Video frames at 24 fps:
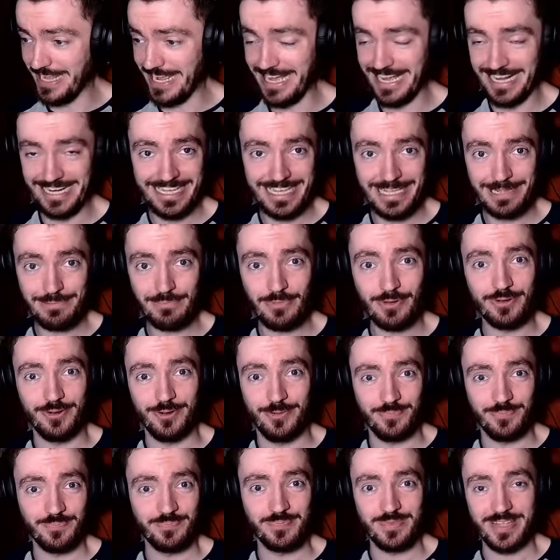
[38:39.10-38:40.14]
I need more.
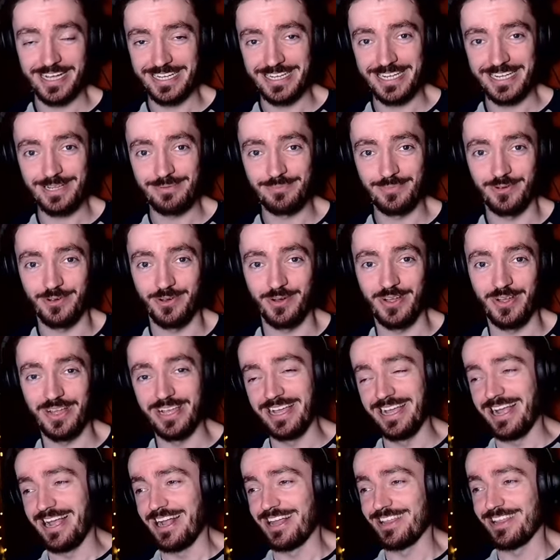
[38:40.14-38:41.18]
I need more.
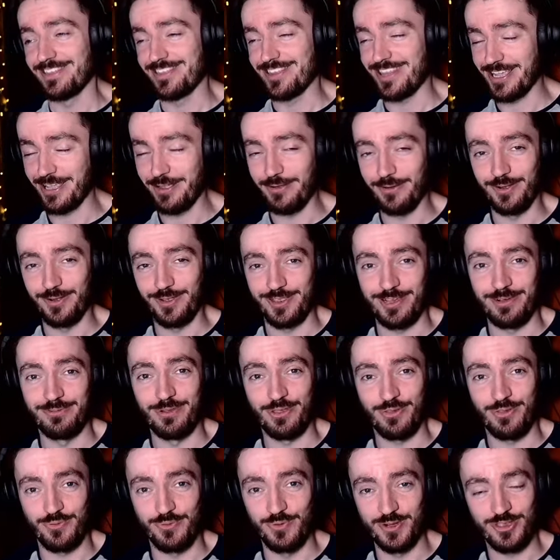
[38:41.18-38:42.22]
Thank you all so
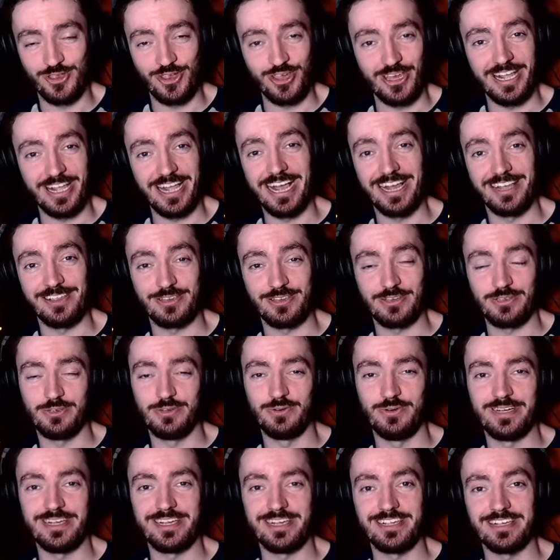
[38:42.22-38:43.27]
much for watching. As
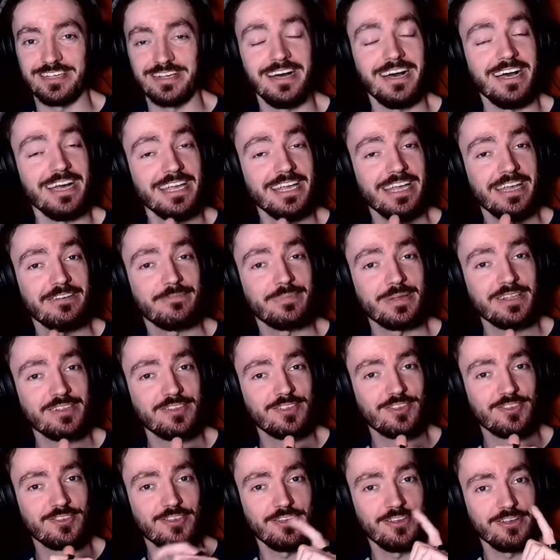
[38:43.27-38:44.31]
always, I have been
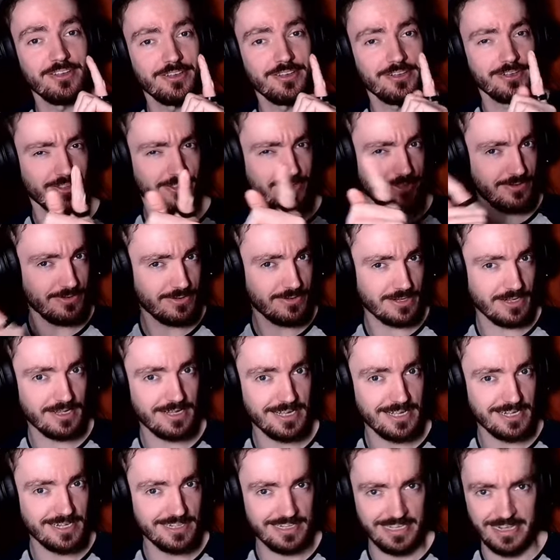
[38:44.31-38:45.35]
Stirx. You
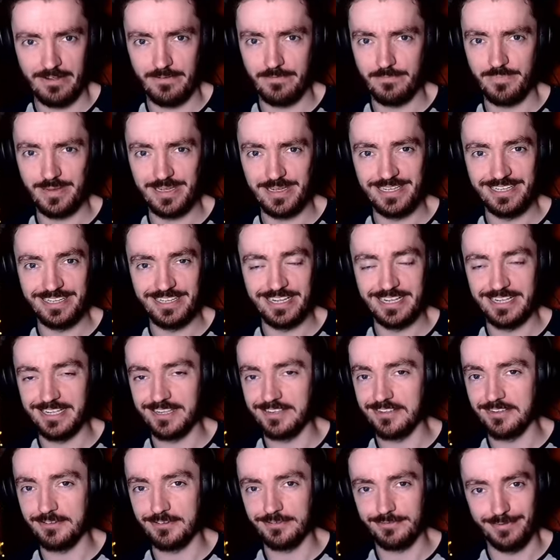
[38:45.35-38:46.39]
guys have been
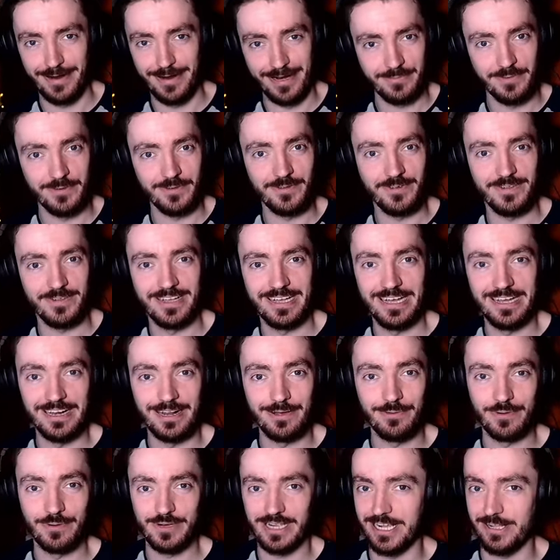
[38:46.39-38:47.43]
incredible. And I
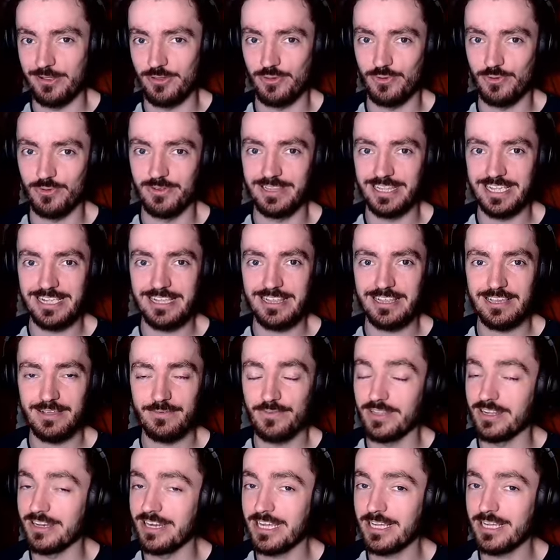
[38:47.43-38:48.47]
will catch you all later
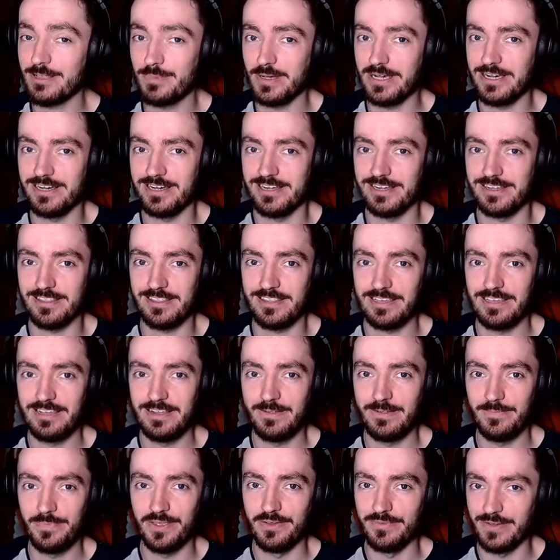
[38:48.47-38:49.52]
for the next part
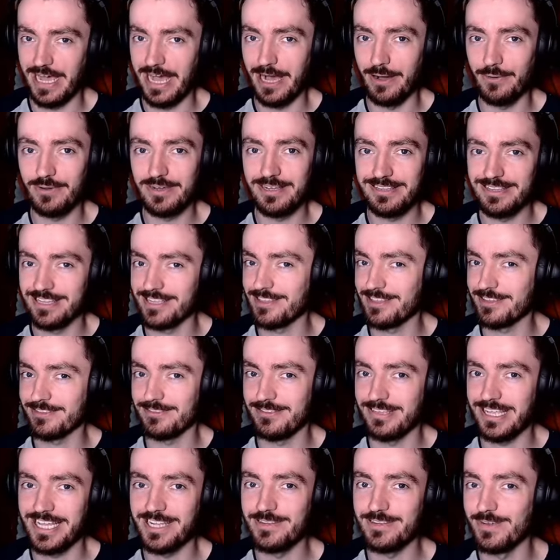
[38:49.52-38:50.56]
of our
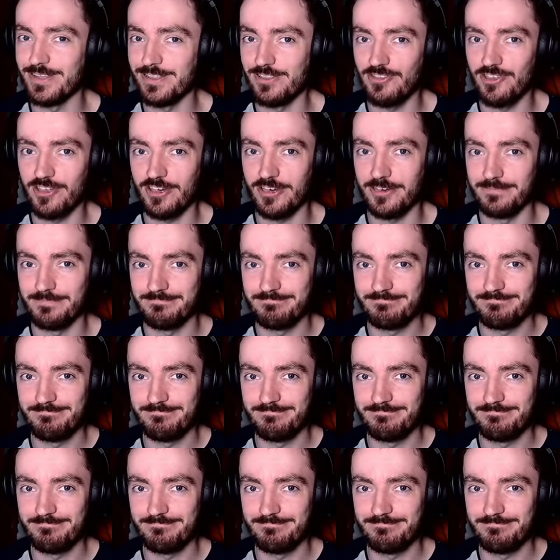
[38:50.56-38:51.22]
little adventure.